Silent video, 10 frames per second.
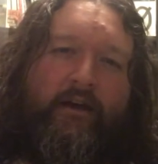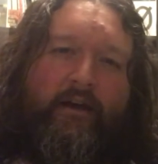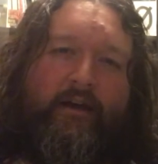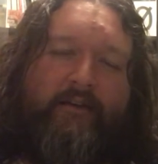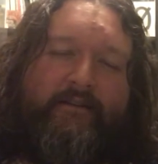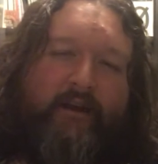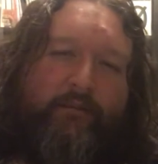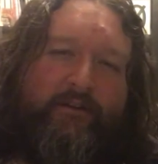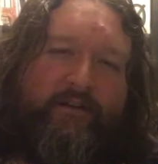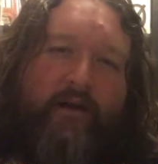It
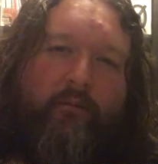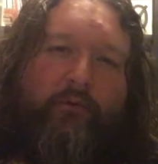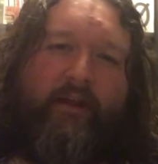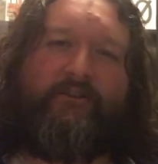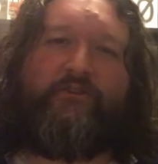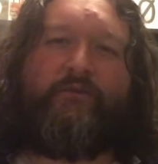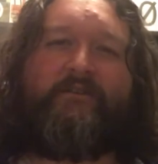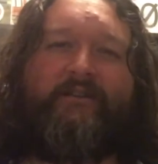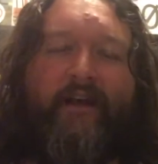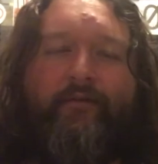established how Blanche was
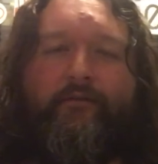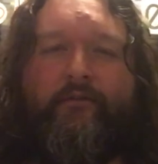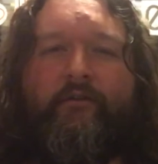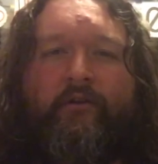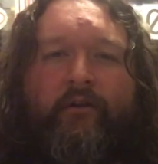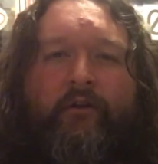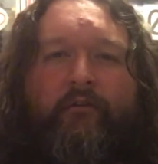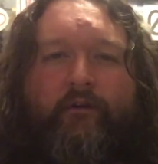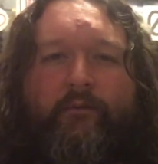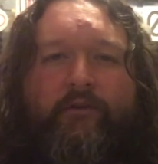different
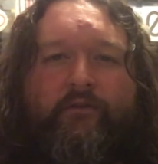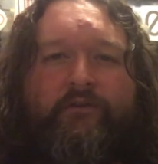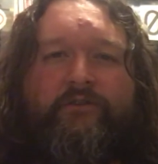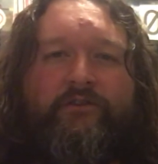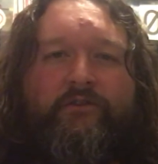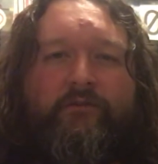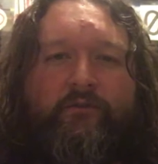from the other two.